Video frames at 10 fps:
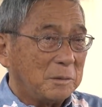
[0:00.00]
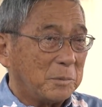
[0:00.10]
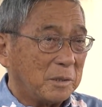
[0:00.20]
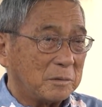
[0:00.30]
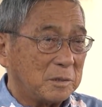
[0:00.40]

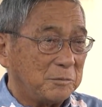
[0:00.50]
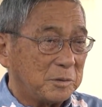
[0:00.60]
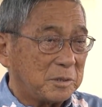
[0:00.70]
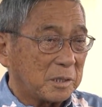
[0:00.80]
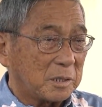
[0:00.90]
But if
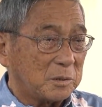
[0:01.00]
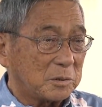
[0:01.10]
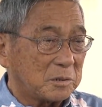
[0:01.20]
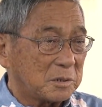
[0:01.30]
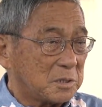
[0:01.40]
you take a
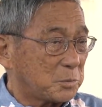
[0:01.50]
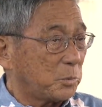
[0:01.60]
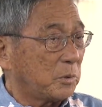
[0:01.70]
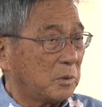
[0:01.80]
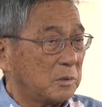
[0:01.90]
look at this
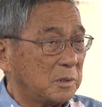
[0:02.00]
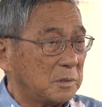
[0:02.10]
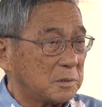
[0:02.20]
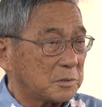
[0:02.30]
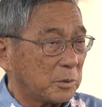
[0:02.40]
world
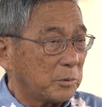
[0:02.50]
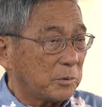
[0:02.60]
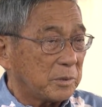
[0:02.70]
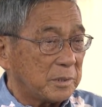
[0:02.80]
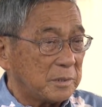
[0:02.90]
and this
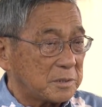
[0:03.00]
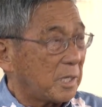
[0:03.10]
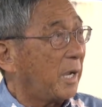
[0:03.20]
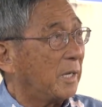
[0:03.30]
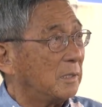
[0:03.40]
earth and
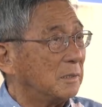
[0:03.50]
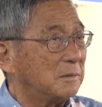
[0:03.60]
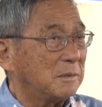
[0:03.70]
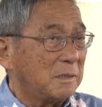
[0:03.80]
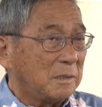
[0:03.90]
this
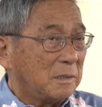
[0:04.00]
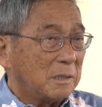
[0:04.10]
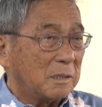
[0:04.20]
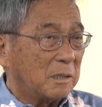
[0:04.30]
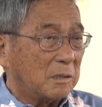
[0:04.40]
island,
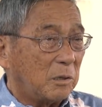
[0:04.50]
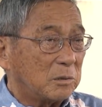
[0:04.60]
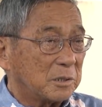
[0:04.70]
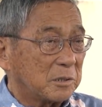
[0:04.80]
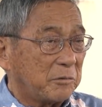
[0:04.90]
uh,
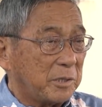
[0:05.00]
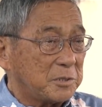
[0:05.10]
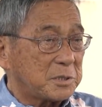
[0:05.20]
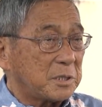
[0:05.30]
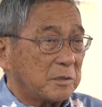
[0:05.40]
all the
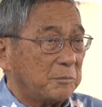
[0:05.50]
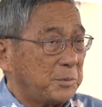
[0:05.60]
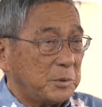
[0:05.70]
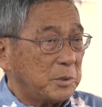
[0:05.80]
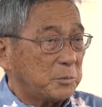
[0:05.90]
greatest thing of
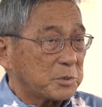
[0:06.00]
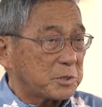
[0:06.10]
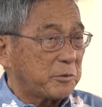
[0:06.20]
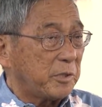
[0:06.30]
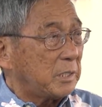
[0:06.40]
beauty
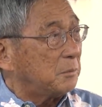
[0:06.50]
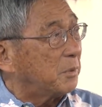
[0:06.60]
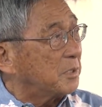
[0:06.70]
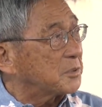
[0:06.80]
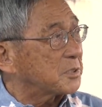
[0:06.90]
was created,
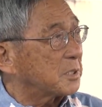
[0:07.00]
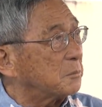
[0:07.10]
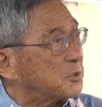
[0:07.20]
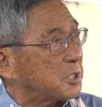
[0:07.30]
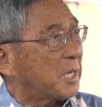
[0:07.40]
by
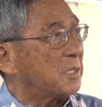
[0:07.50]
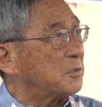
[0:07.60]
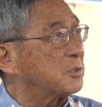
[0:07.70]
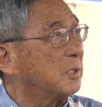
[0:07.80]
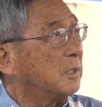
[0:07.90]
some
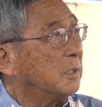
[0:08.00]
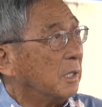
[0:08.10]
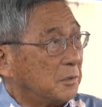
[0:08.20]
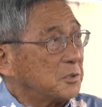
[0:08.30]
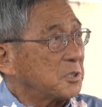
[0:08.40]
change,
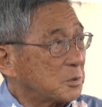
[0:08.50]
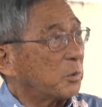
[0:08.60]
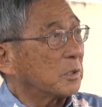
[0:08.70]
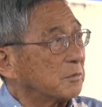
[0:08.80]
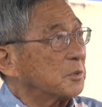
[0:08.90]
And this is
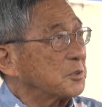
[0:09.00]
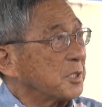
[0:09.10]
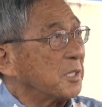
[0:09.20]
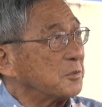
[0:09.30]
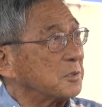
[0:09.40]
of those
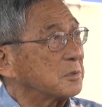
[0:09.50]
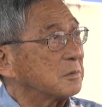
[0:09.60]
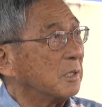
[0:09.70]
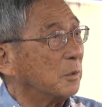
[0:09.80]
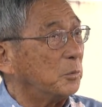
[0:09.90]

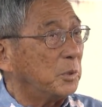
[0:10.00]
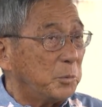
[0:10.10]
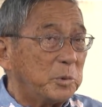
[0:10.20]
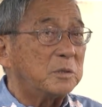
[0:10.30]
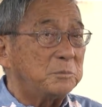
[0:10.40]
changes. And
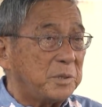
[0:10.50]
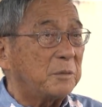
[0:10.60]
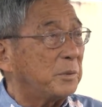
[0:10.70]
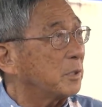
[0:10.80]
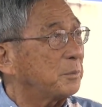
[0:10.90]
we will be
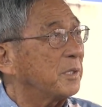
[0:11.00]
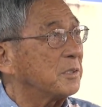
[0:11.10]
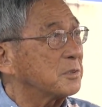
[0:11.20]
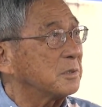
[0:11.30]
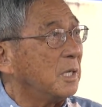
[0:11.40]
a better
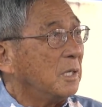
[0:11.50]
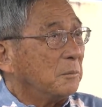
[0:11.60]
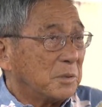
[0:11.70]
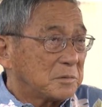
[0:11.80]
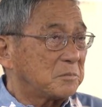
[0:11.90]
place.
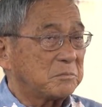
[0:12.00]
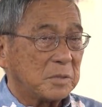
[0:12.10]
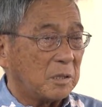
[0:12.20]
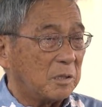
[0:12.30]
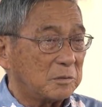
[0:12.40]
But
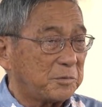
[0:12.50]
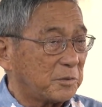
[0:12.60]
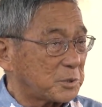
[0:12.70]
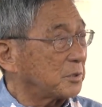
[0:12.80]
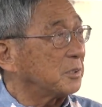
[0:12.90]
uh,
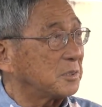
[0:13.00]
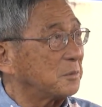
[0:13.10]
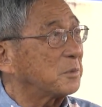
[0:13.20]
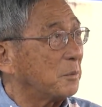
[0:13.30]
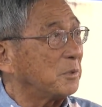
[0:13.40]
unfortunately,
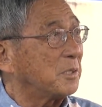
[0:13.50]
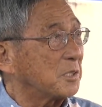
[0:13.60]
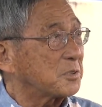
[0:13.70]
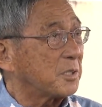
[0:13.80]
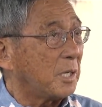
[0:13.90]
sometimes it
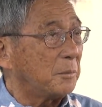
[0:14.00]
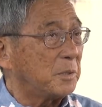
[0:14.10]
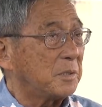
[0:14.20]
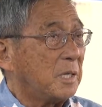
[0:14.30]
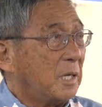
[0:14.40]
takes time,
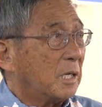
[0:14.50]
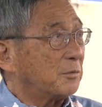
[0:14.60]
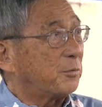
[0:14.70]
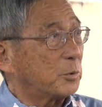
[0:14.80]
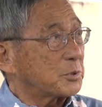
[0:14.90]
and
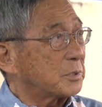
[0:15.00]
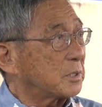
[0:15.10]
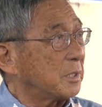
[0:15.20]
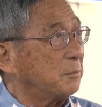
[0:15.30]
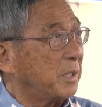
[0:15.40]

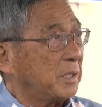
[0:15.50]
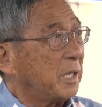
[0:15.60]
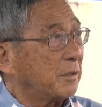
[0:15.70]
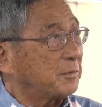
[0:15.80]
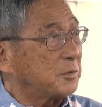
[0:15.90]
unfortunately, many
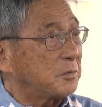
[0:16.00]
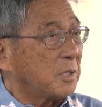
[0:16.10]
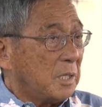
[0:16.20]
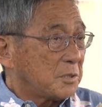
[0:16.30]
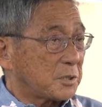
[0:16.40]
have to
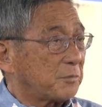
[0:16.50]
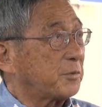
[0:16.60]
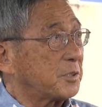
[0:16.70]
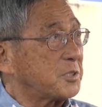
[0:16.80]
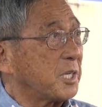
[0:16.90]
suffer the